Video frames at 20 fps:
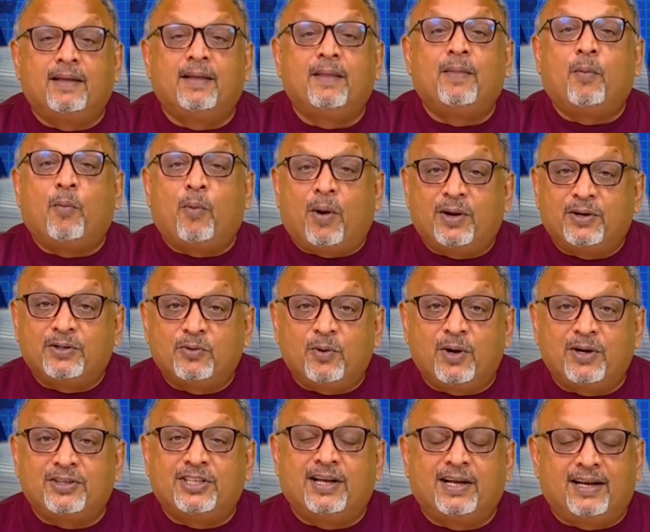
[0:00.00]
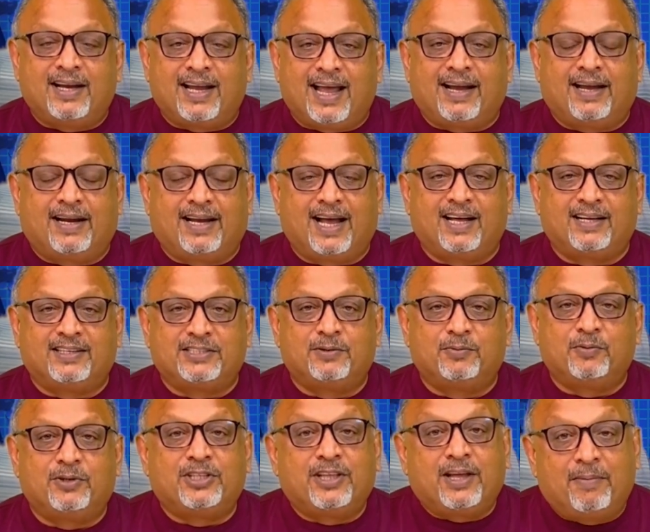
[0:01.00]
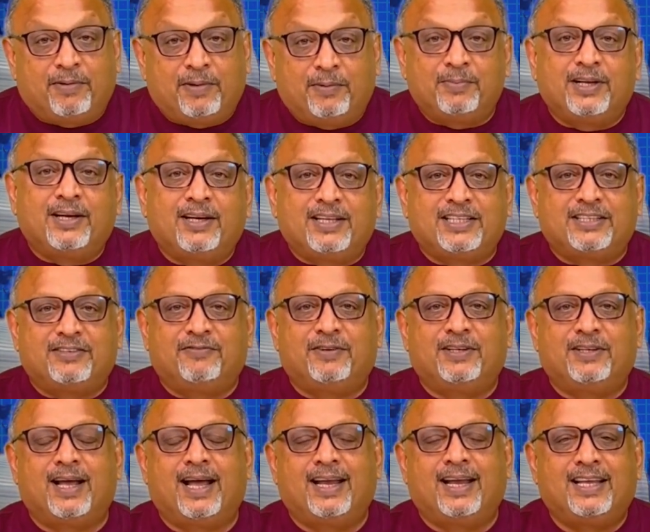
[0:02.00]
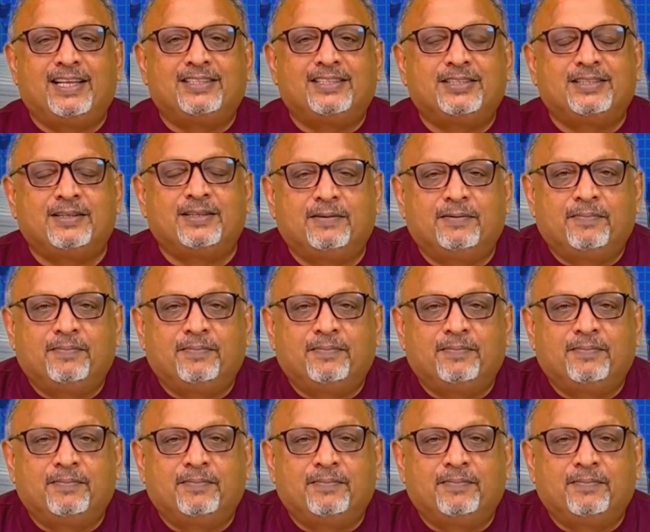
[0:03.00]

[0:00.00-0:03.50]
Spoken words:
The world's watching, and the answer will shape the Middle East for decades.